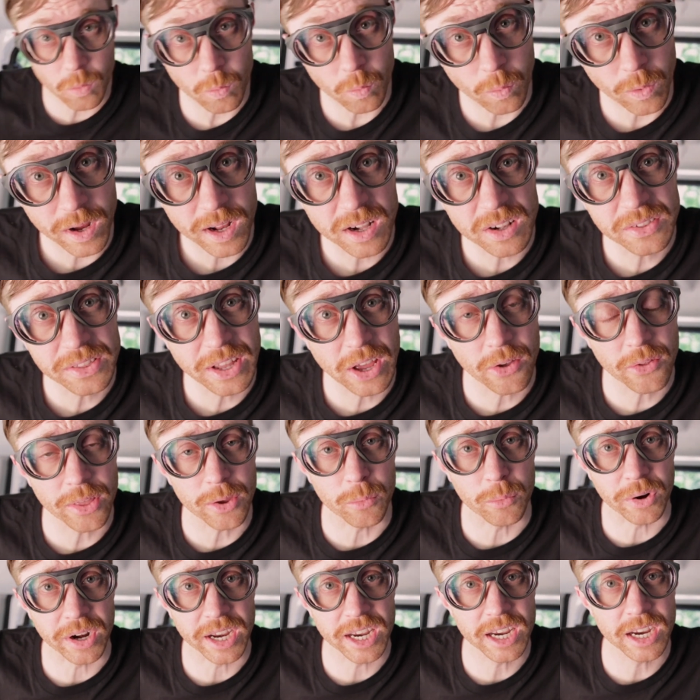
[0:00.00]
Well, now
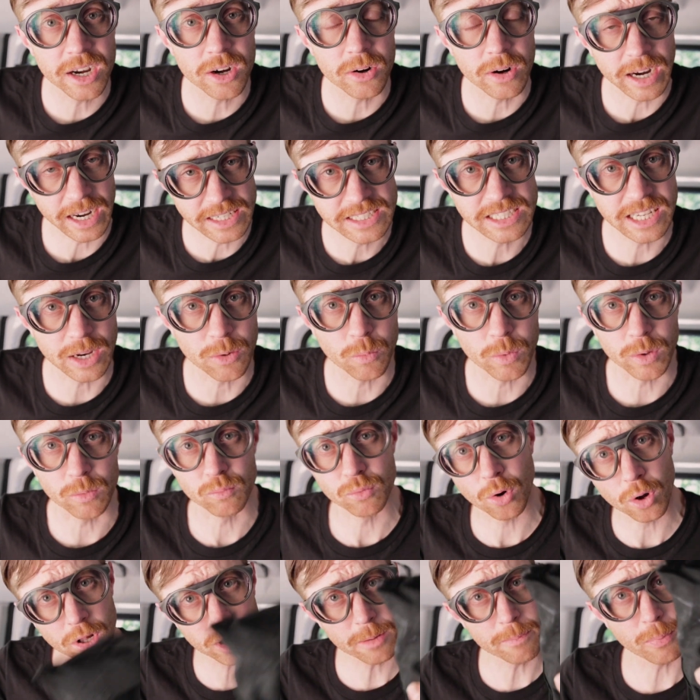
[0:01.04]
that we're here, I say we
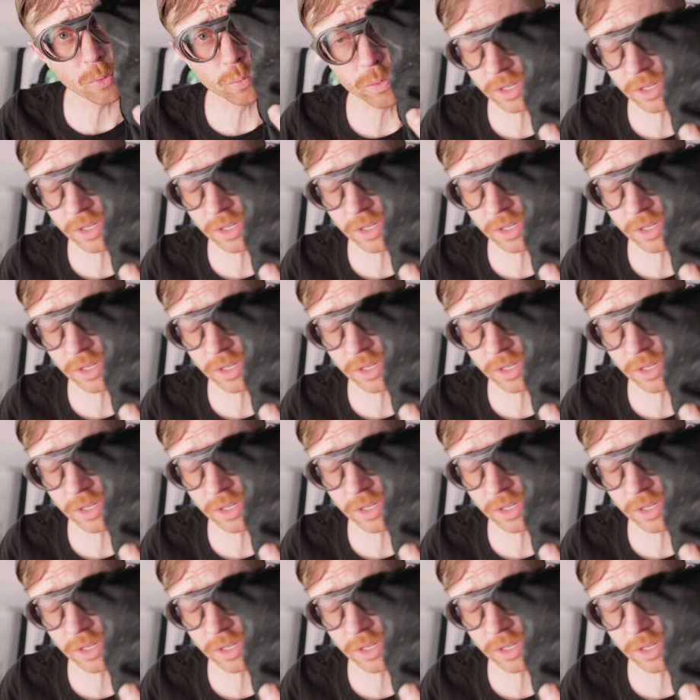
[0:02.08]
roll up a